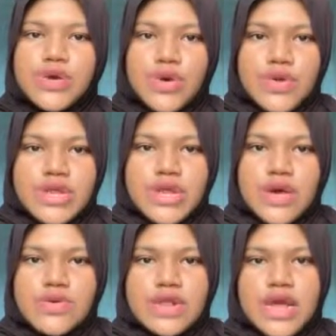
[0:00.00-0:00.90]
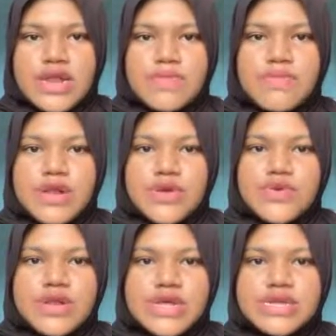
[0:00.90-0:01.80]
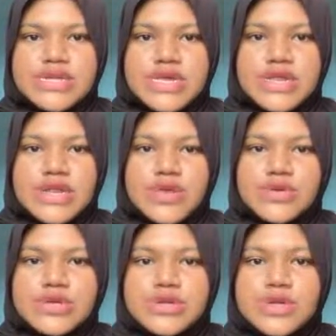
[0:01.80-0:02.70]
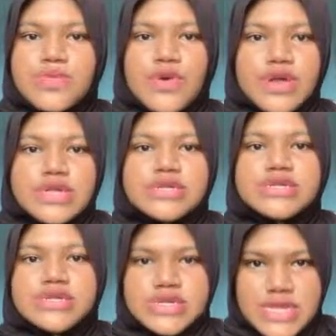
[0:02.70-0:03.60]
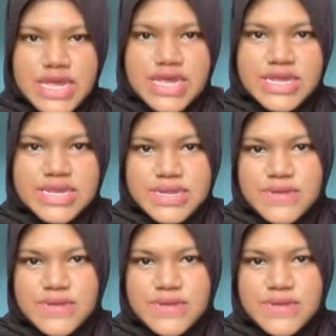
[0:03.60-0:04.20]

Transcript: going down and the balloon is in neutral buoyancy state.